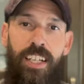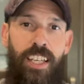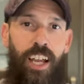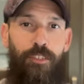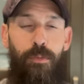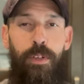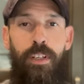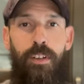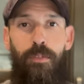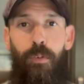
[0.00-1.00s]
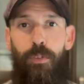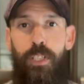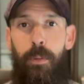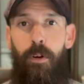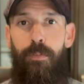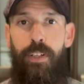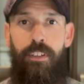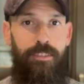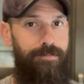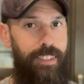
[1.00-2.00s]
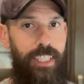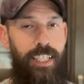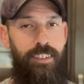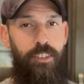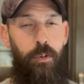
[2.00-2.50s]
Now for me, full-time RVer, I guess it's